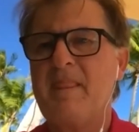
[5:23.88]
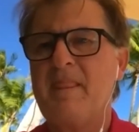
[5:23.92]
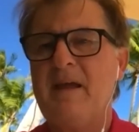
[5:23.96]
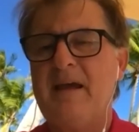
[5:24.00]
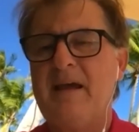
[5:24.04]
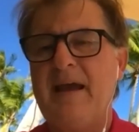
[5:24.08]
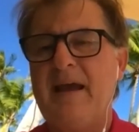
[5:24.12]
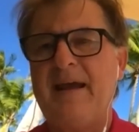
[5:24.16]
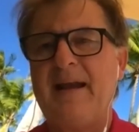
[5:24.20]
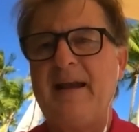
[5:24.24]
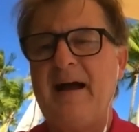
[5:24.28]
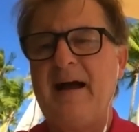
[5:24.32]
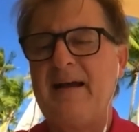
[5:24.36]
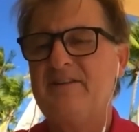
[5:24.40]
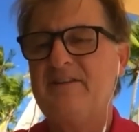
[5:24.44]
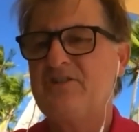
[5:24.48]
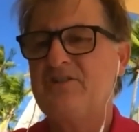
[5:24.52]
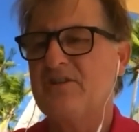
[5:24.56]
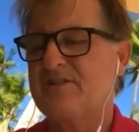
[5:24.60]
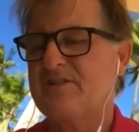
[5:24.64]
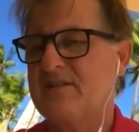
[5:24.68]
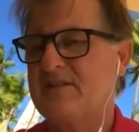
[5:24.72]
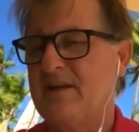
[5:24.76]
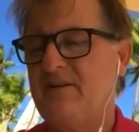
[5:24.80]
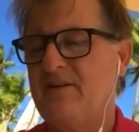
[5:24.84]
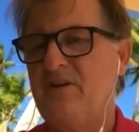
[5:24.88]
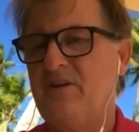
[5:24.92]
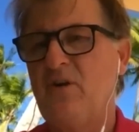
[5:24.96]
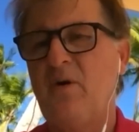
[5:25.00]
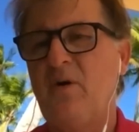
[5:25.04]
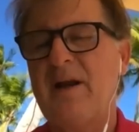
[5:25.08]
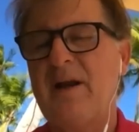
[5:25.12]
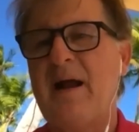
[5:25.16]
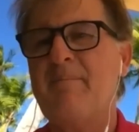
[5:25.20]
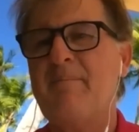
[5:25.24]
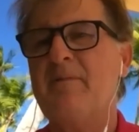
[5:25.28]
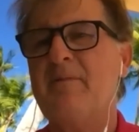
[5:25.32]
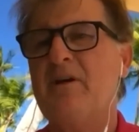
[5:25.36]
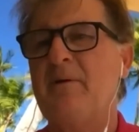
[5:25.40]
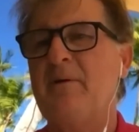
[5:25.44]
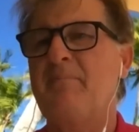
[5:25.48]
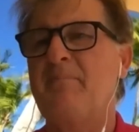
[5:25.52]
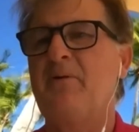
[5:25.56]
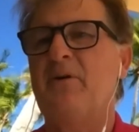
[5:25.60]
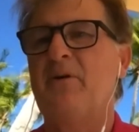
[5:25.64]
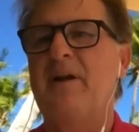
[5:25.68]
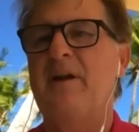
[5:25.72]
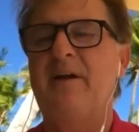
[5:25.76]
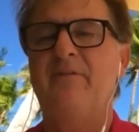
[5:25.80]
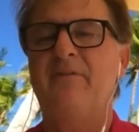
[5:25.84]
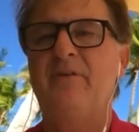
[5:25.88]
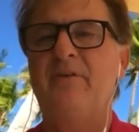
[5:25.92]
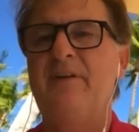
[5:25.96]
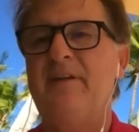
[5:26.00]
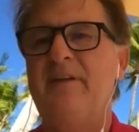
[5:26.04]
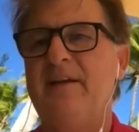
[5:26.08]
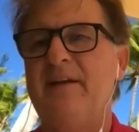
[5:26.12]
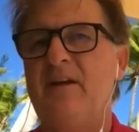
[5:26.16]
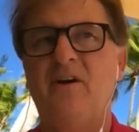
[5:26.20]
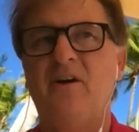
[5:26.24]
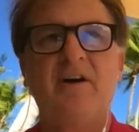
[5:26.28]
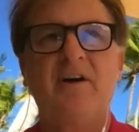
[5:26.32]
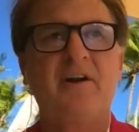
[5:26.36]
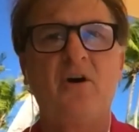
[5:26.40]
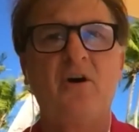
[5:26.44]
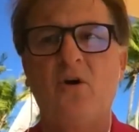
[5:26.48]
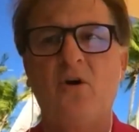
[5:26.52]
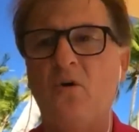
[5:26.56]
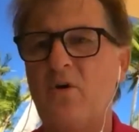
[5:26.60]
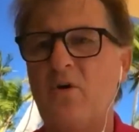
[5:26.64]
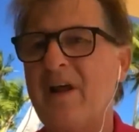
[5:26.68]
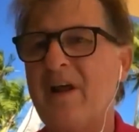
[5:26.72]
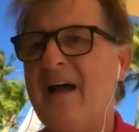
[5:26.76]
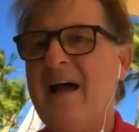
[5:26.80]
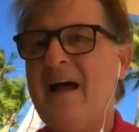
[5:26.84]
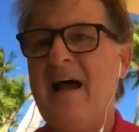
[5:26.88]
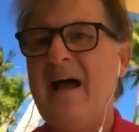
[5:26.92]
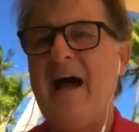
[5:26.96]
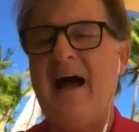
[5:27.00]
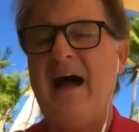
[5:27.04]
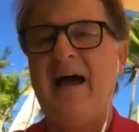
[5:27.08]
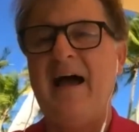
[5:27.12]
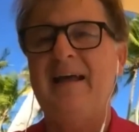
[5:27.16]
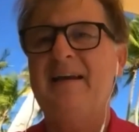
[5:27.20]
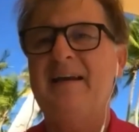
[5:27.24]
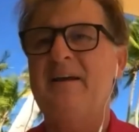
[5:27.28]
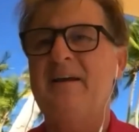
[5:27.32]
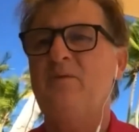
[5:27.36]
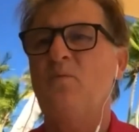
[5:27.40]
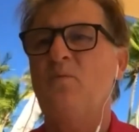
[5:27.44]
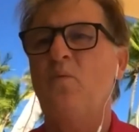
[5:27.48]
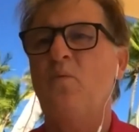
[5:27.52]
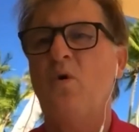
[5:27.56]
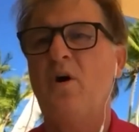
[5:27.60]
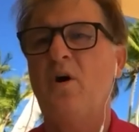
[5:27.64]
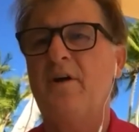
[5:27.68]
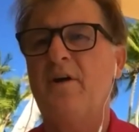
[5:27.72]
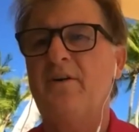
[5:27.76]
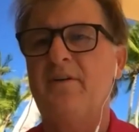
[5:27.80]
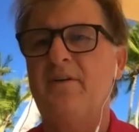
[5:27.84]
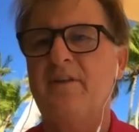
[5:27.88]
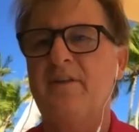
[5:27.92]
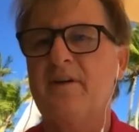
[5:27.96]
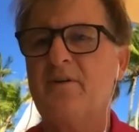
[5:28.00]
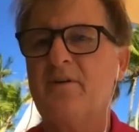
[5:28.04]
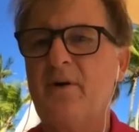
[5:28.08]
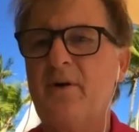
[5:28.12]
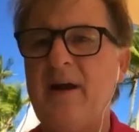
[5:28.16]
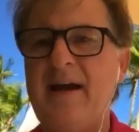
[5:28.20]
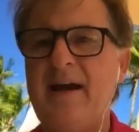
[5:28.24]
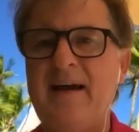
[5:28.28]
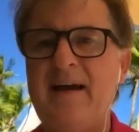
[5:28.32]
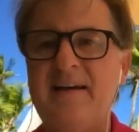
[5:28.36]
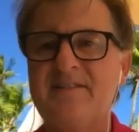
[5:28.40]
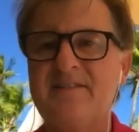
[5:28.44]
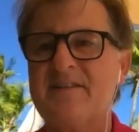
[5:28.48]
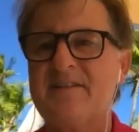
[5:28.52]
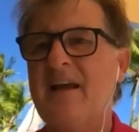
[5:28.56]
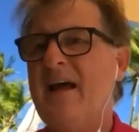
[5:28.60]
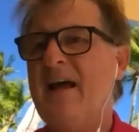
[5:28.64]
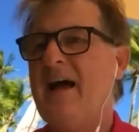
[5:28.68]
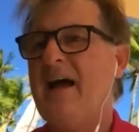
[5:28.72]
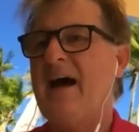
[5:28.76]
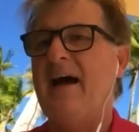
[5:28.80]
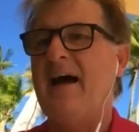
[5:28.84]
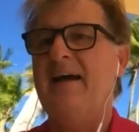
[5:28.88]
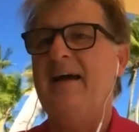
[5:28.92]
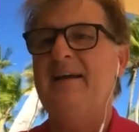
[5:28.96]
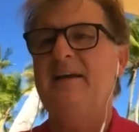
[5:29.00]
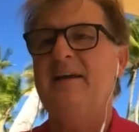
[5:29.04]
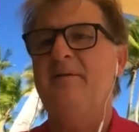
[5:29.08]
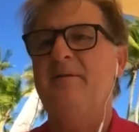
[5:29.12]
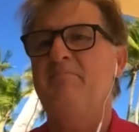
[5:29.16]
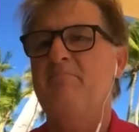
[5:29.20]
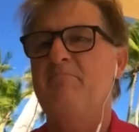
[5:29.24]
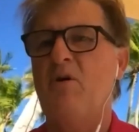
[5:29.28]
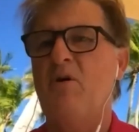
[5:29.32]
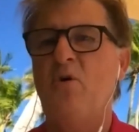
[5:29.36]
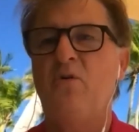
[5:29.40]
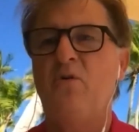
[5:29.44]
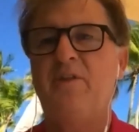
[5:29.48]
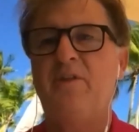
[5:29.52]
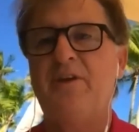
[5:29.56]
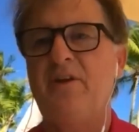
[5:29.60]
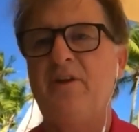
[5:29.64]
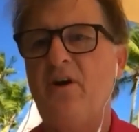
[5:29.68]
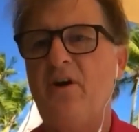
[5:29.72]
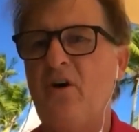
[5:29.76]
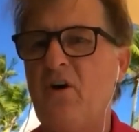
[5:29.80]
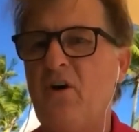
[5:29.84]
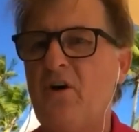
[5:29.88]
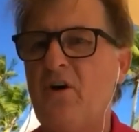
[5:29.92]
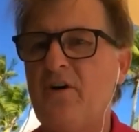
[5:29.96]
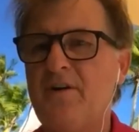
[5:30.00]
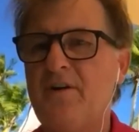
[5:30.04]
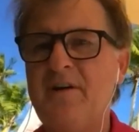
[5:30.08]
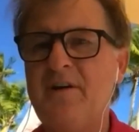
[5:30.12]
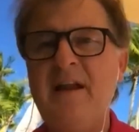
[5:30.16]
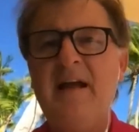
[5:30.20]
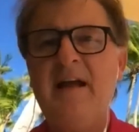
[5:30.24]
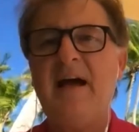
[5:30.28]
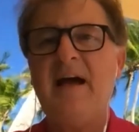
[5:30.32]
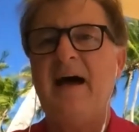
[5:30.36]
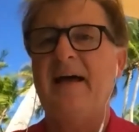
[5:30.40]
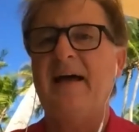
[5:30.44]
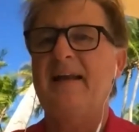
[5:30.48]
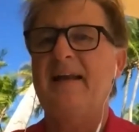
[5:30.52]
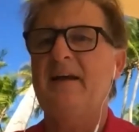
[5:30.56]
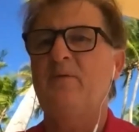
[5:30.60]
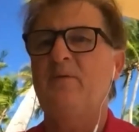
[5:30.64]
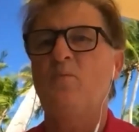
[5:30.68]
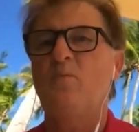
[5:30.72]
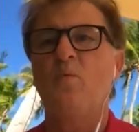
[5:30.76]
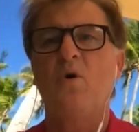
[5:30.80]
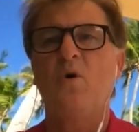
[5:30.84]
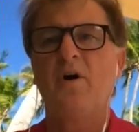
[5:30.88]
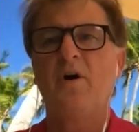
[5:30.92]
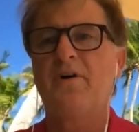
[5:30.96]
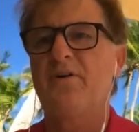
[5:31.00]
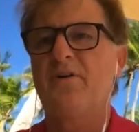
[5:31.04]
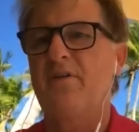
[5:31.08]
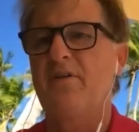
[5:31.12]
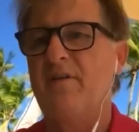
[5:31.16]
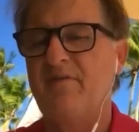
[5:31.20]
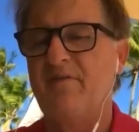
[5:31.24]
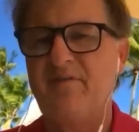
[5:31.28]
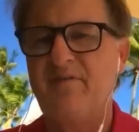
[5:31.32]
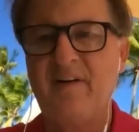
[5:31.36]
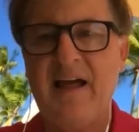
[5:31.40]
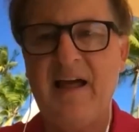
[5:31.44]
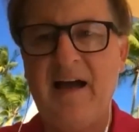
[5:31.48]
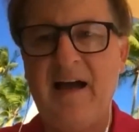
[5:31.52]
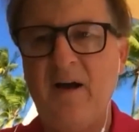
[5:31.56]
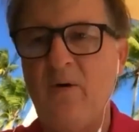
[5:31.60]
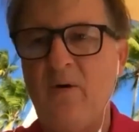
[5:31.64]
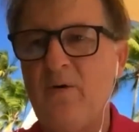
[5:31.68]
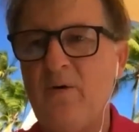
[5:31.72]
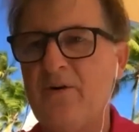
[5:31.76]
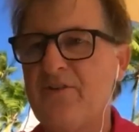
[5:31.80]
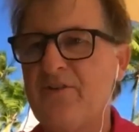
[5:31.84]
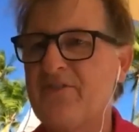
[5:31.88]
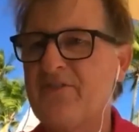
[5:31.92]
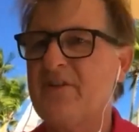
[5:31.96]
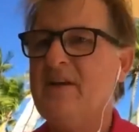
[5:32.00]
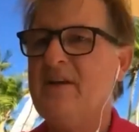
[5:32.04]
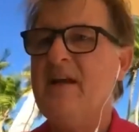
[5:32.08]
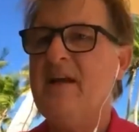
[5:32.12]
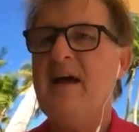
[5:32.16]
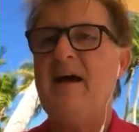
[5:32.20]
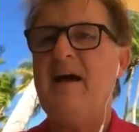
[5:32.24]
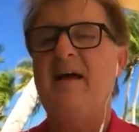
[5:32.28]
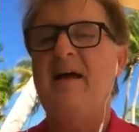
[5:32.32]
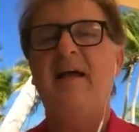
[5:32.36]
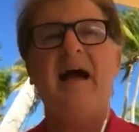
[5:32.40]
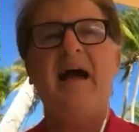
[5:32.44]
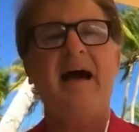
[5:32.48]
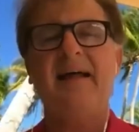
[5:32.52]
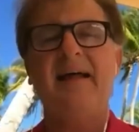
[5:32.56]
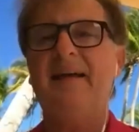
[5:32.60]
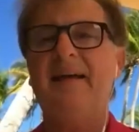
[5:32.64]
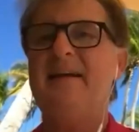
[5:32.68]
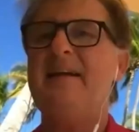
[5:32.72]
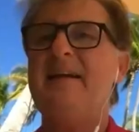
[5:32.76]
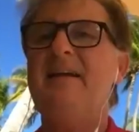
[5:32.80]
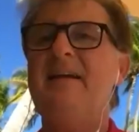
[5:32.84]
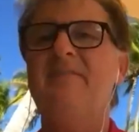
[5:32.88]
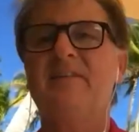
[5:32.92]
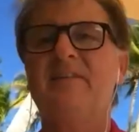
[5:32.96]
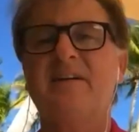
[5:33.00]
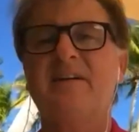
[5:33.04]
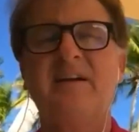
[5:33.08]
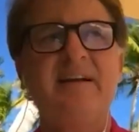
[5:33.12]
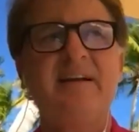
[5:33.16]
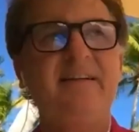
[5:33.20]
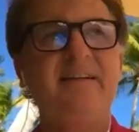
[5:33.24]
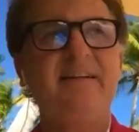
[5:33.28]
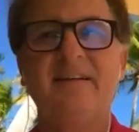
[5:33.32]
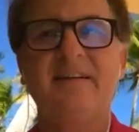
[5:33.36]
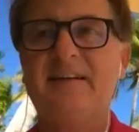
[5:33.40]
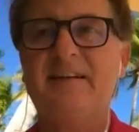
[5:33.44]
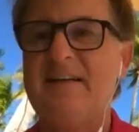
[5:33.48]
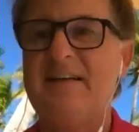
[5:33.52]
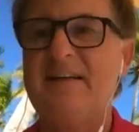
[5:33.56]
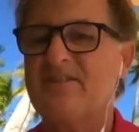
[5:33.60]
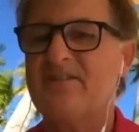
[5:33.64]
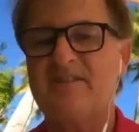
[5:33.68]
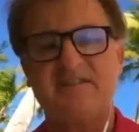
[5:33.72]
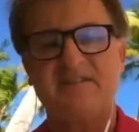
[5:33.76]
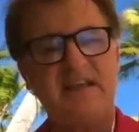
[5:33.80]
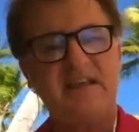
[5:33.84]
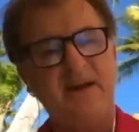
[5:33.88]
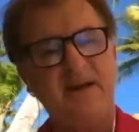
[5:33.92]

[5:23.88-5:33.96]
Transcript: And I just said, you know what? I'm going to put everything on hold. I didn't water the grass. I didn't mow the yard. I didn't water the flowers. I didn't even clean the dishes.